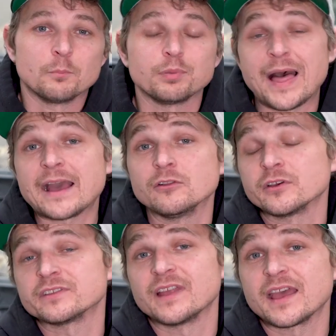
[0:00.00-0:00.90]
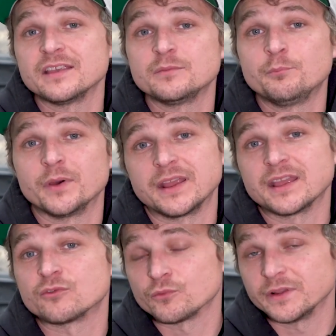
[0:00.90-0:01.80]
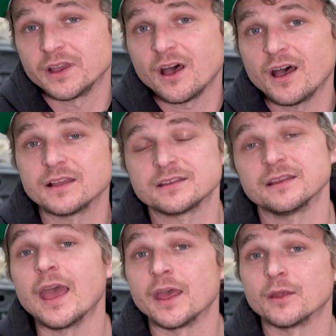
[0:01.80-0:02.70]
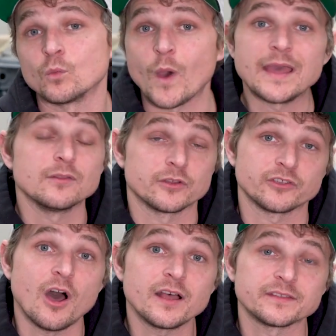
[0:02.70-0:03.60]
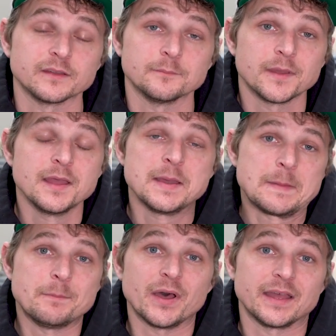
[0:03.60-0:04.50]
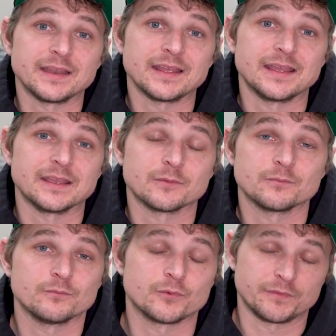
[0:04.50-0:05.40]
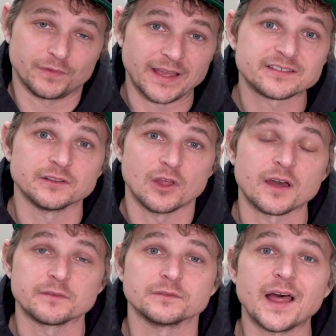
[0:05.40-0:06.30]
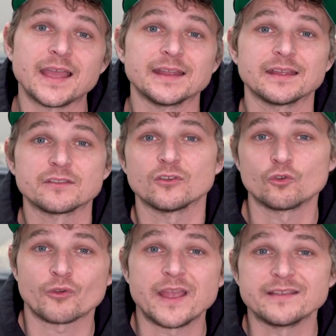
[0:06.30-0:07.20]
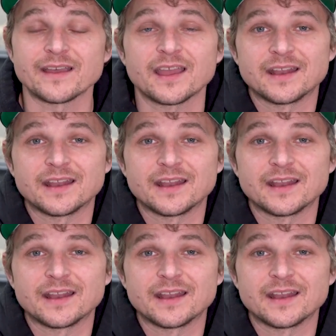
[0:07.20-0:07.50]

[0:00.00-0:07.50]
know, black looks nice, but it gets really hot, and white looks awesome, but it reflects a lot of light. And so gray is that